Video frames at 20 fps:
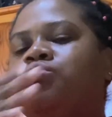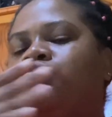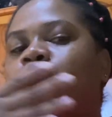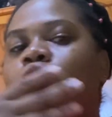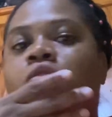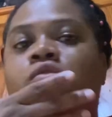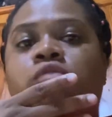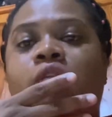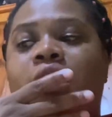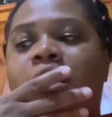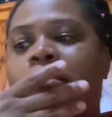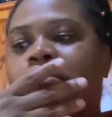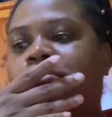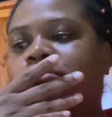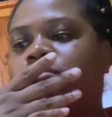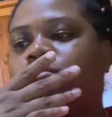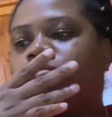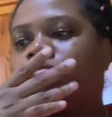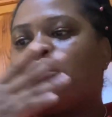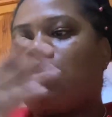Okay. Well, if my
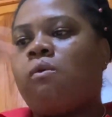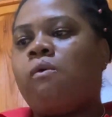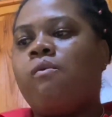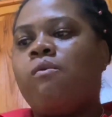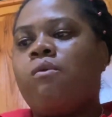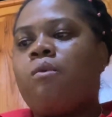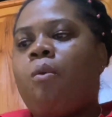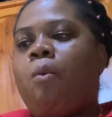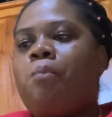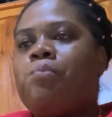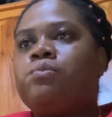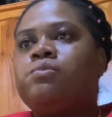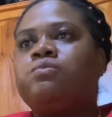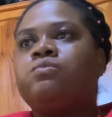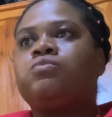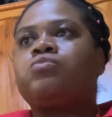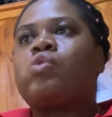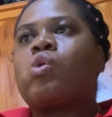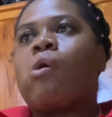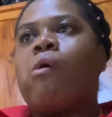belly full, you can't go
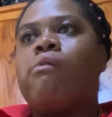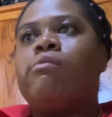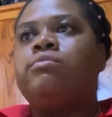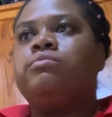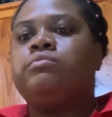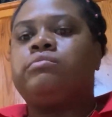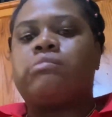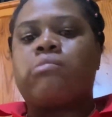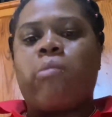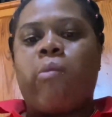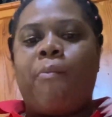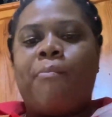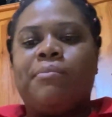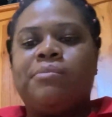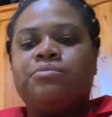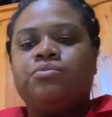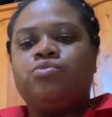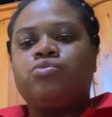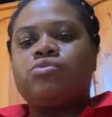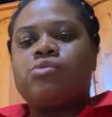do me work now.
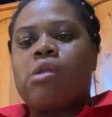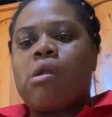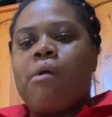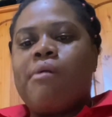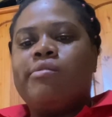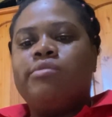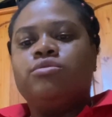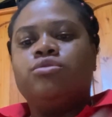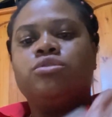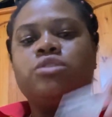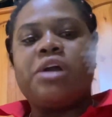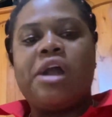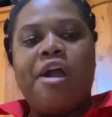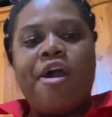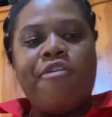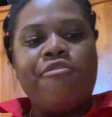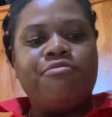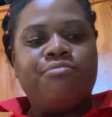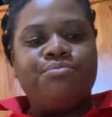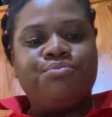So
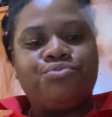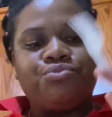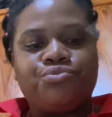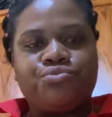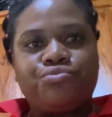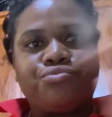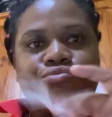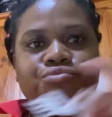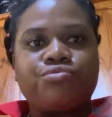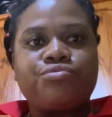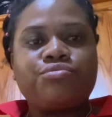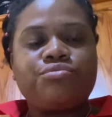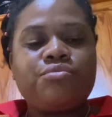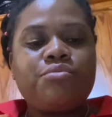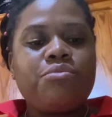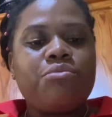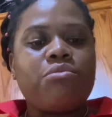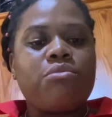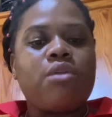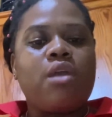guys,
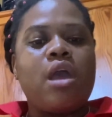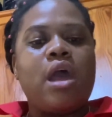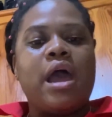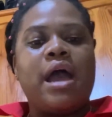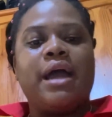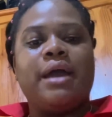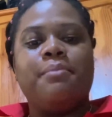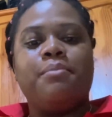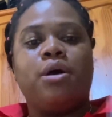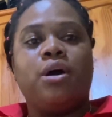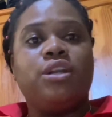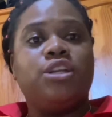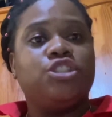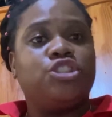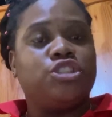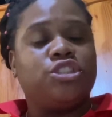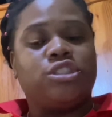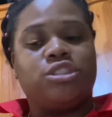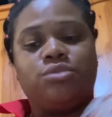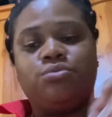I bought the
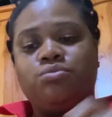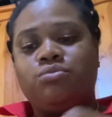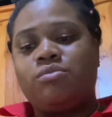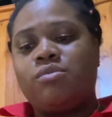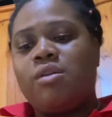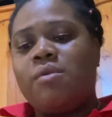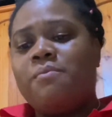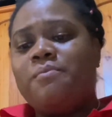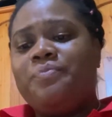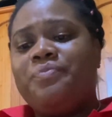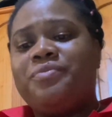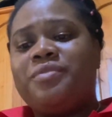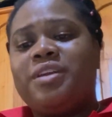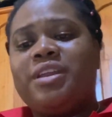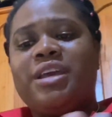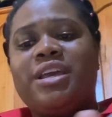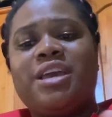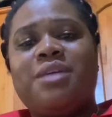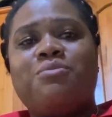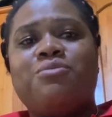chicken and I
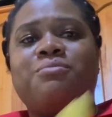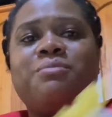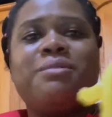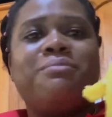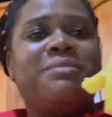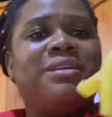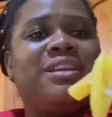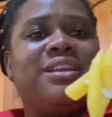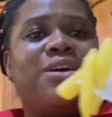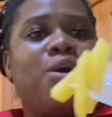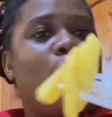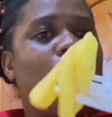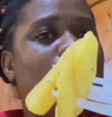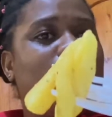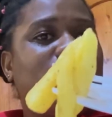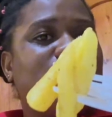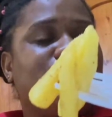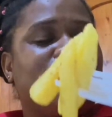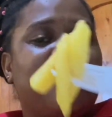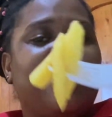came with my main
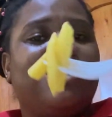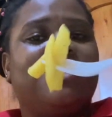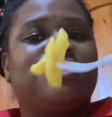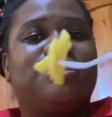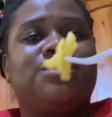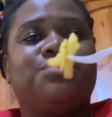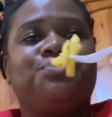homemade fries.